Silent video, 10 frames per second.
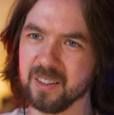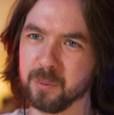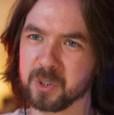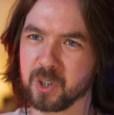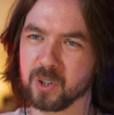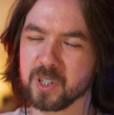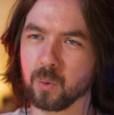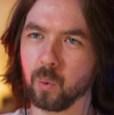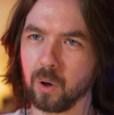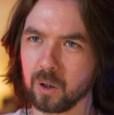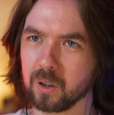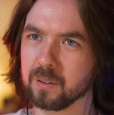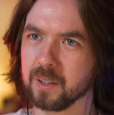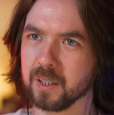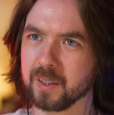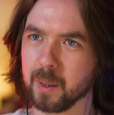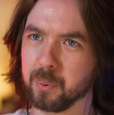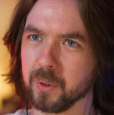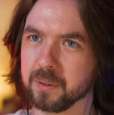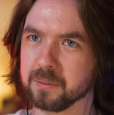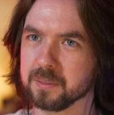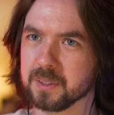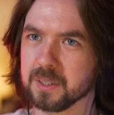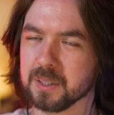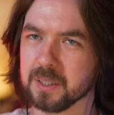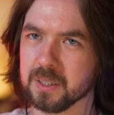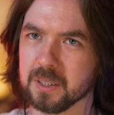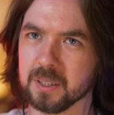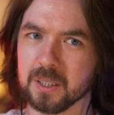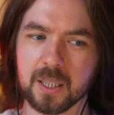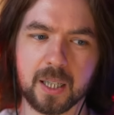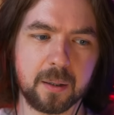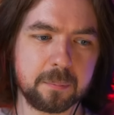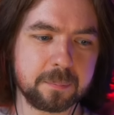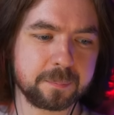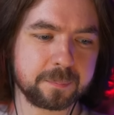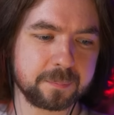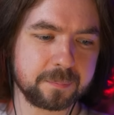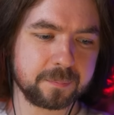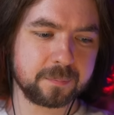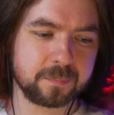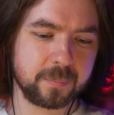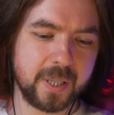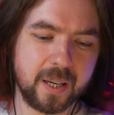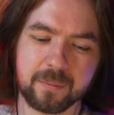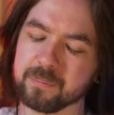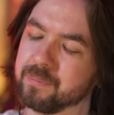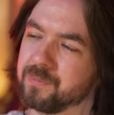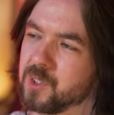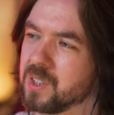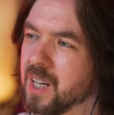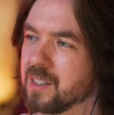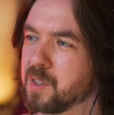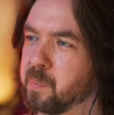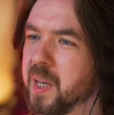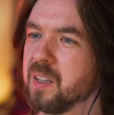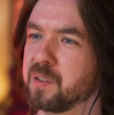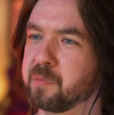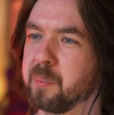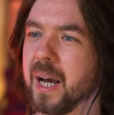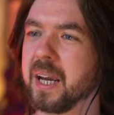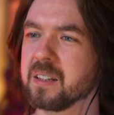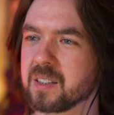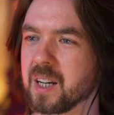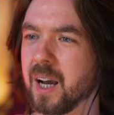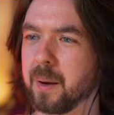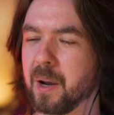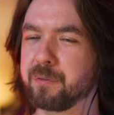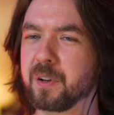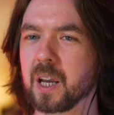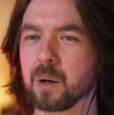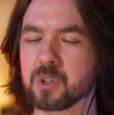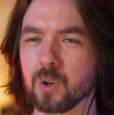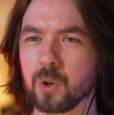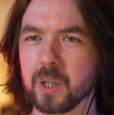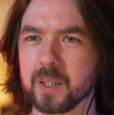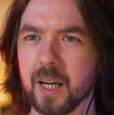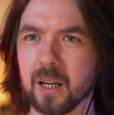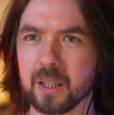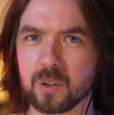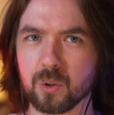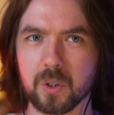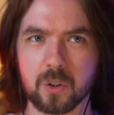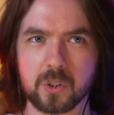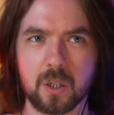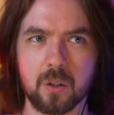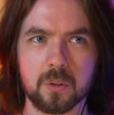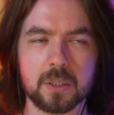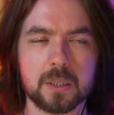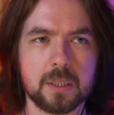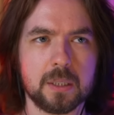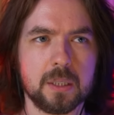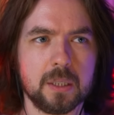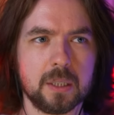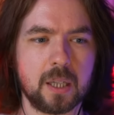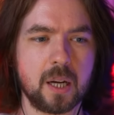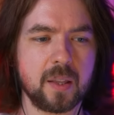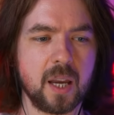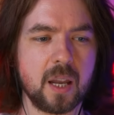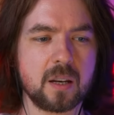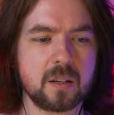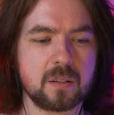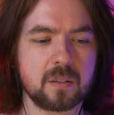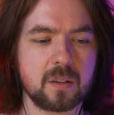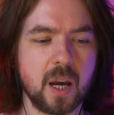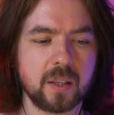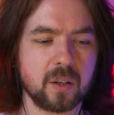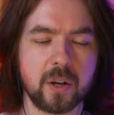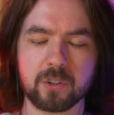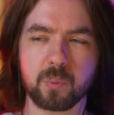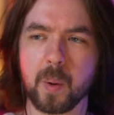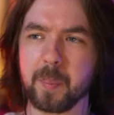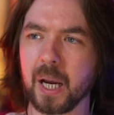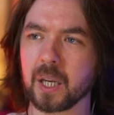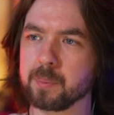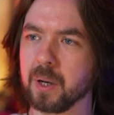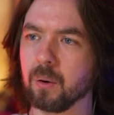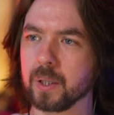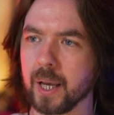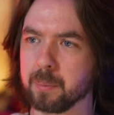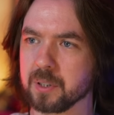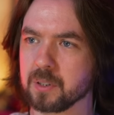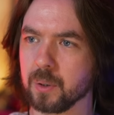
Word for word: It almost turns into work then at that point. But yeah. Just taking some peace of mind time. I feel like I was so good at that like 2 years ago. And then, I don't know, I just went back into my old habits.